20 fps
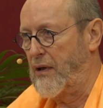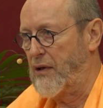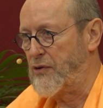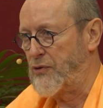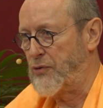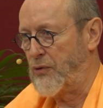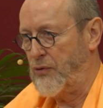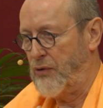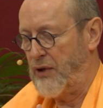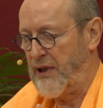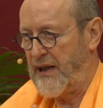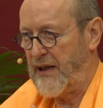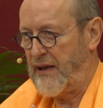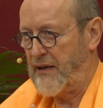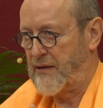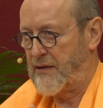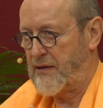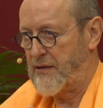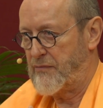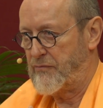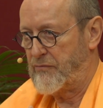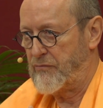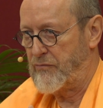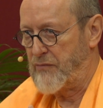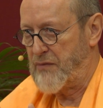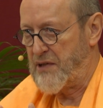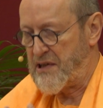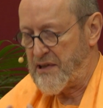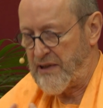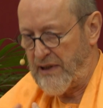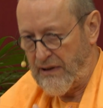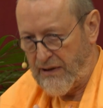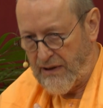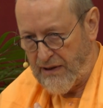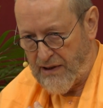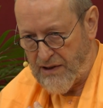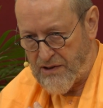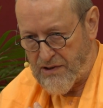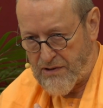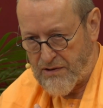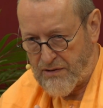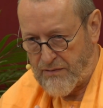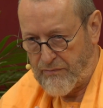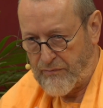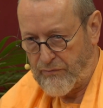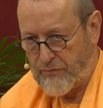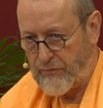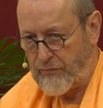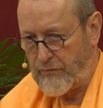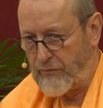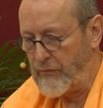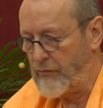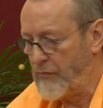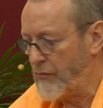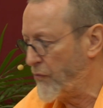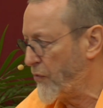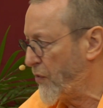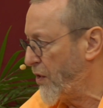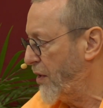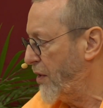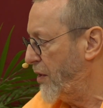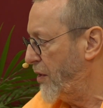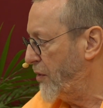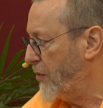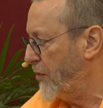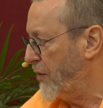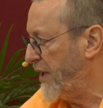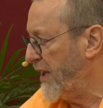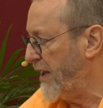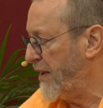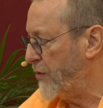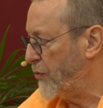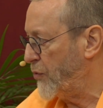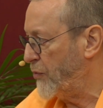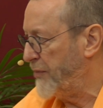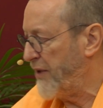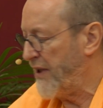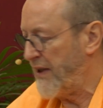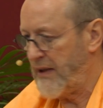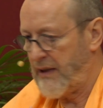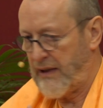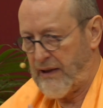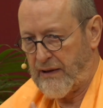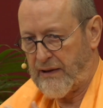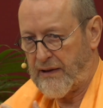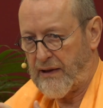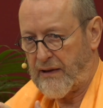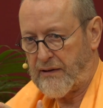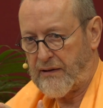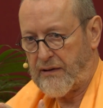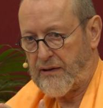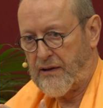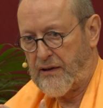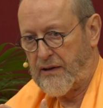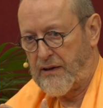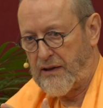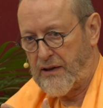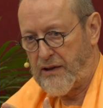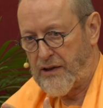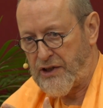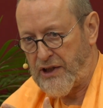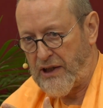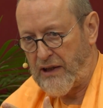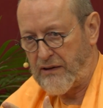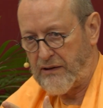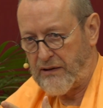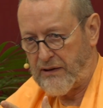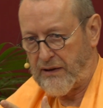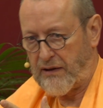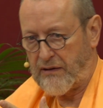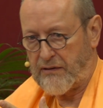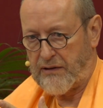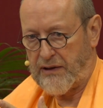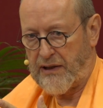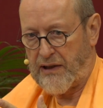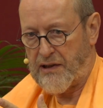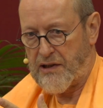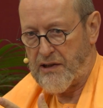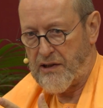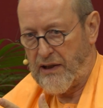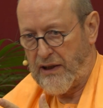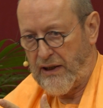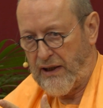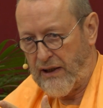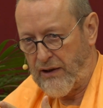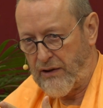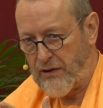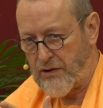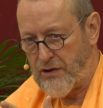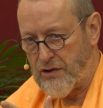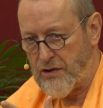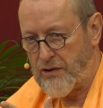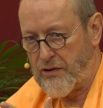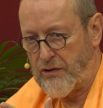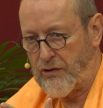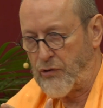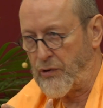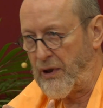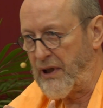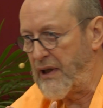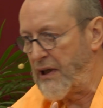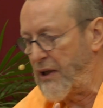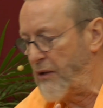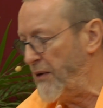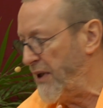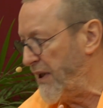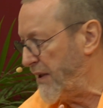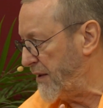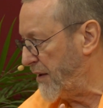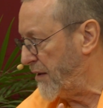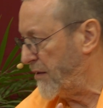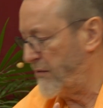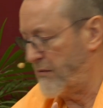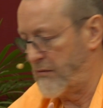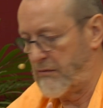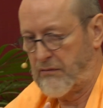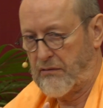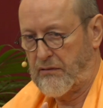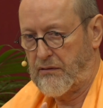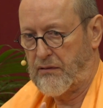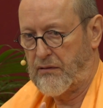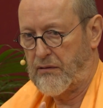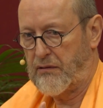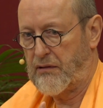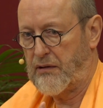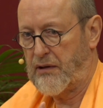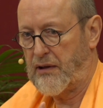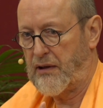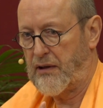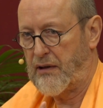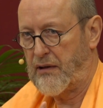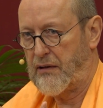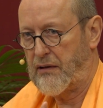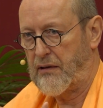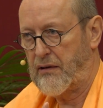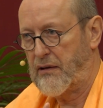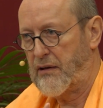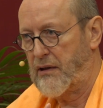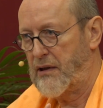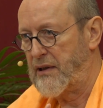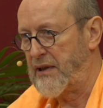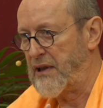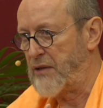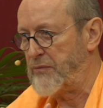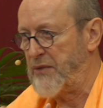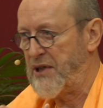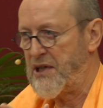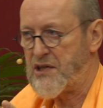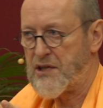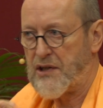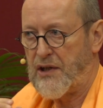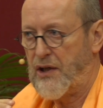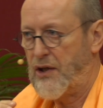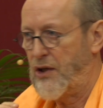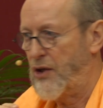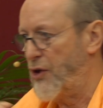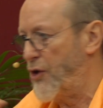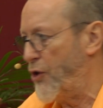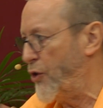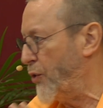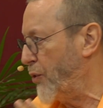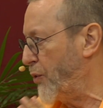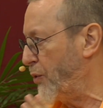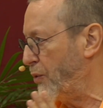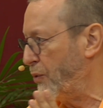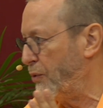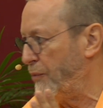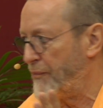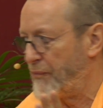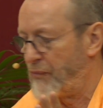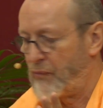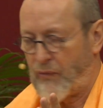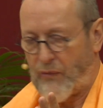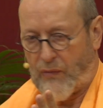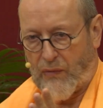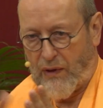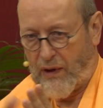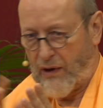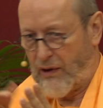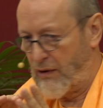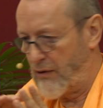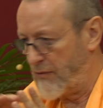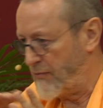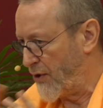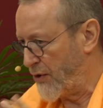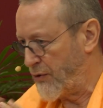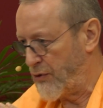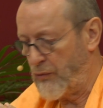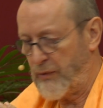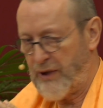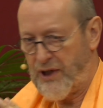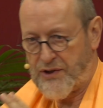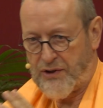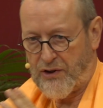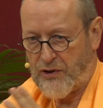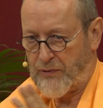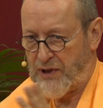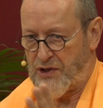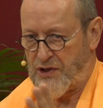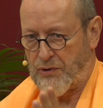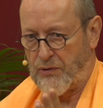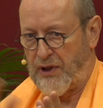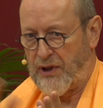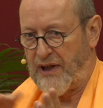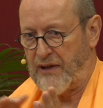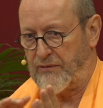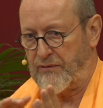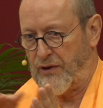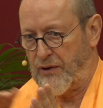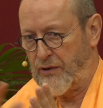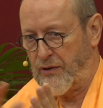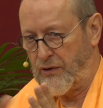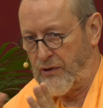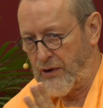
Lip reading: So you need steadiness. You need to be in that shanta, that inner tranquility. That means no fluctuation whatsoever.